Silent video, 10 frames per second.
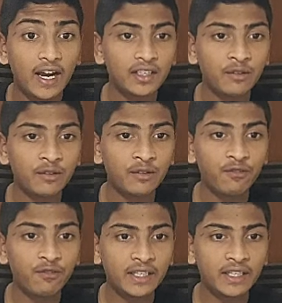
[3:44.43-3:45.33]
if
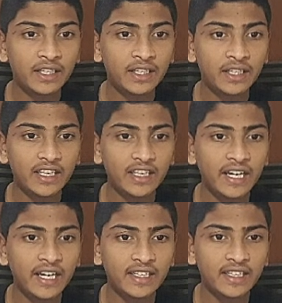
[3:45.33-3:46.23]
it is like A
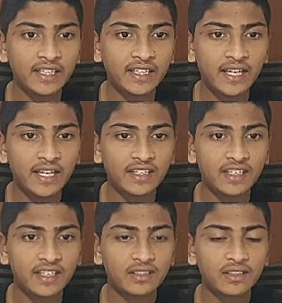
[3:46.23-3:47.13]
D D R E S,
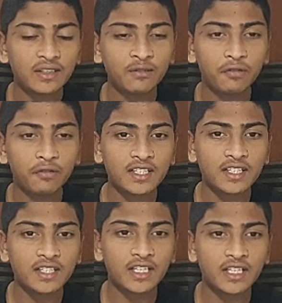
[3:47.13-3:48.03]
if all letters
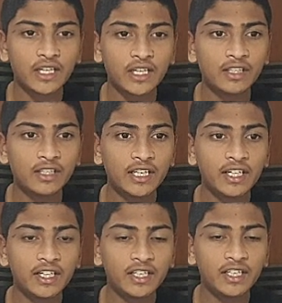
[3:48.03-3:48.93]
are involved, then it is
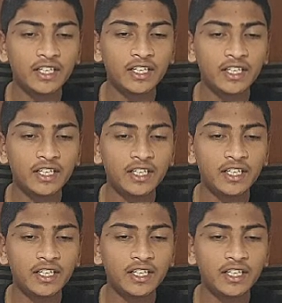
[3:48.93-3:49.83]
not a
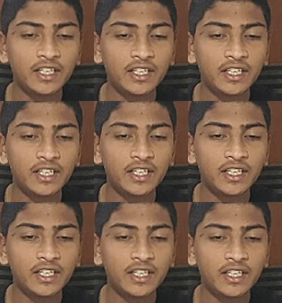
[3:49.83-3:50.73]
proper
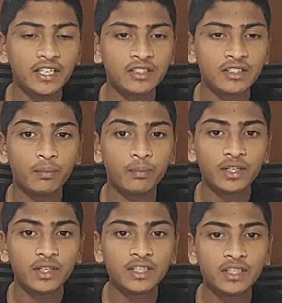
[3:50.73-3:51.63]
roster form.
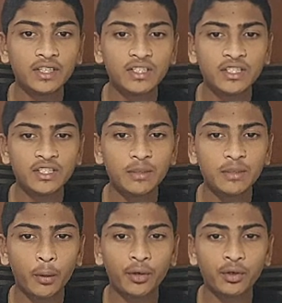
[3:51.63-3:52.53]
This is the proper
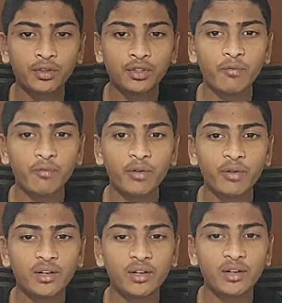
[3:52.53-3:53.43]
roster form where
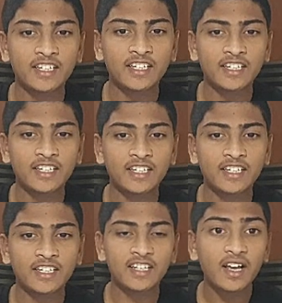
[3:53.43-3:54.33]
no letters are
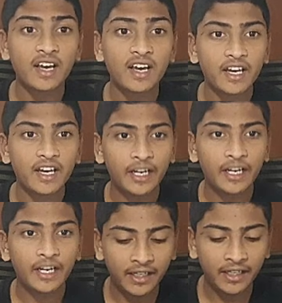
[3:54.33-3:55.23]
repeated.
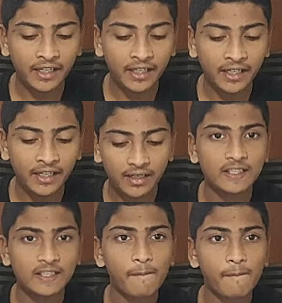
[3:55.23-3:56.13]
That's it.
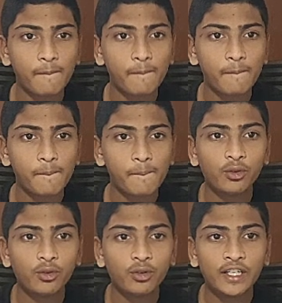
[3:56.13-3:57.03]
Now
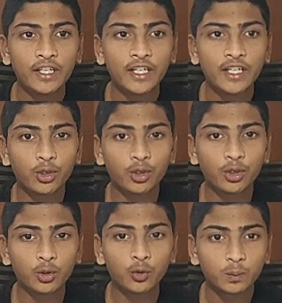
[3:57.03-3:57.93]
let's go to
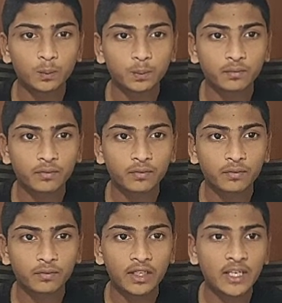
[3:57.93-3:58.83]

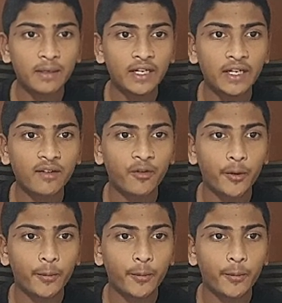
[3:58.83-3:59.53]
set builder form.